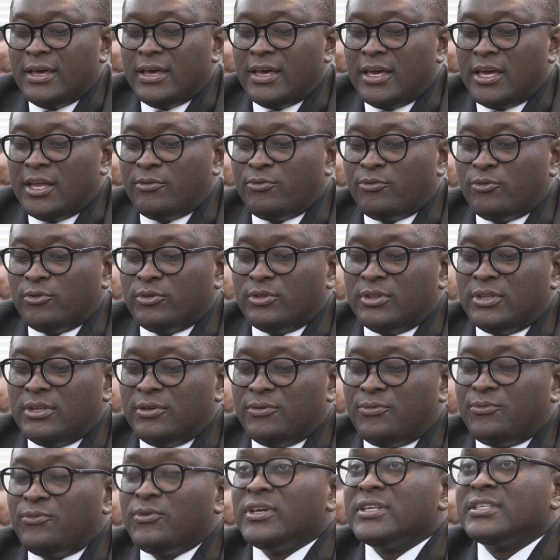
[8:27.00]
and for the
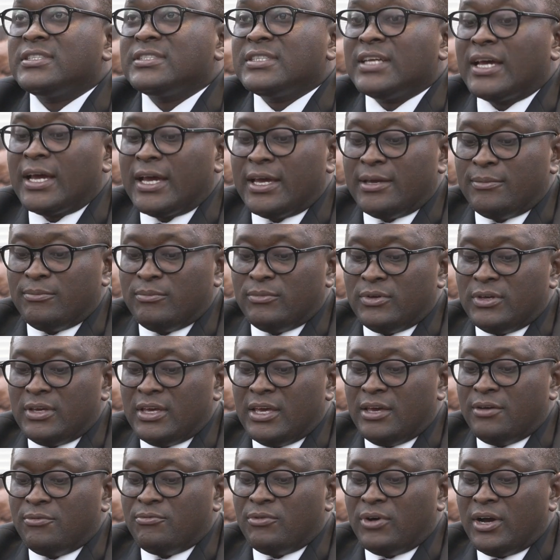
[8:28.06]
first time
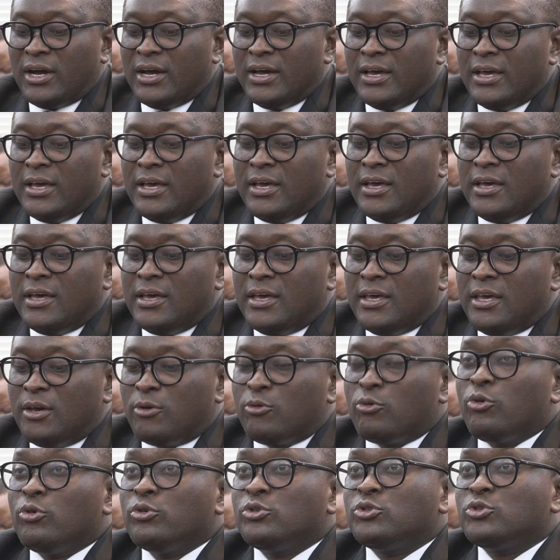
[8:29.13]
ever, a
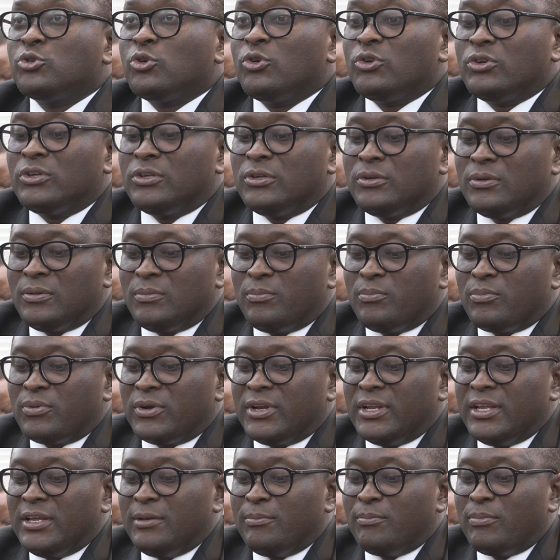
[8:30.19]
cotton
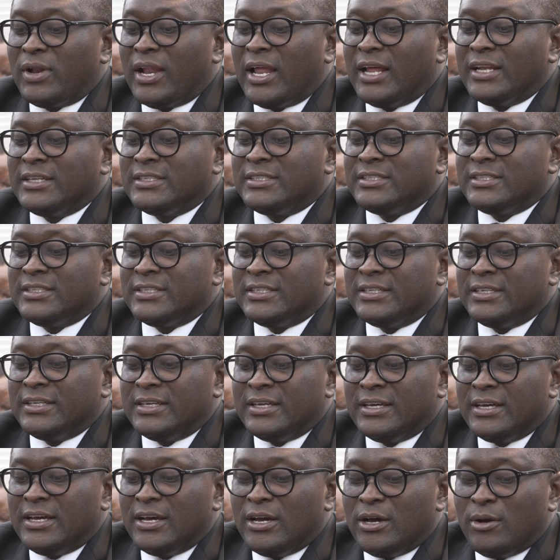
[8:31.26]
pre-planting
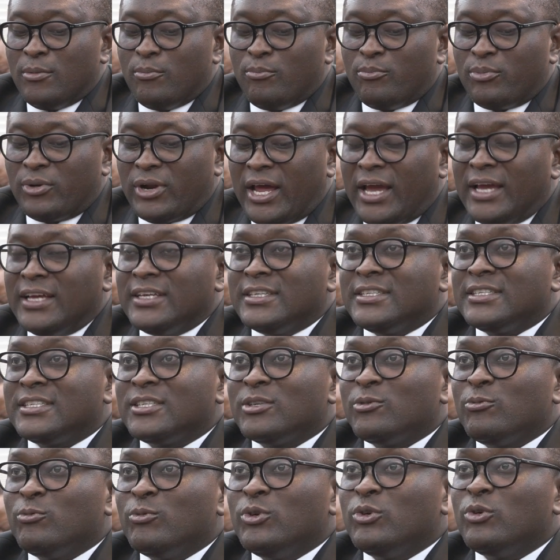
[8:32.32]

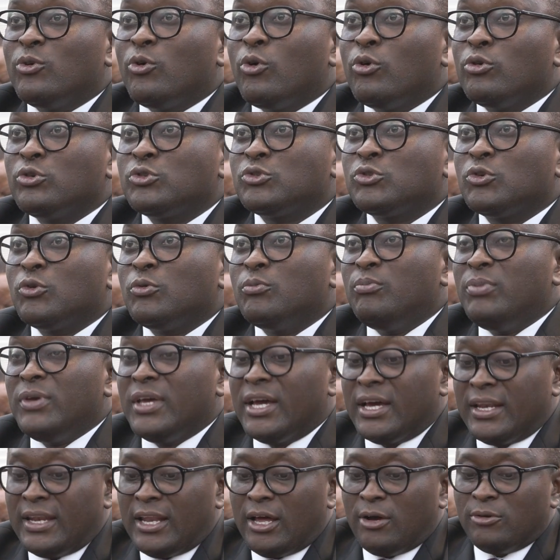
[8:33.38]
price will also be
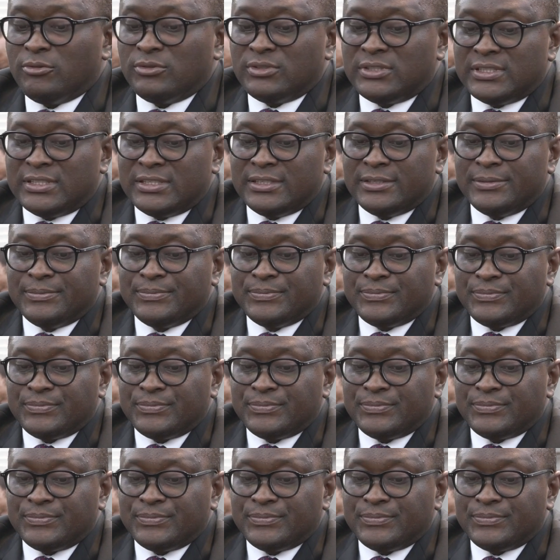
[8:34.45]
announced.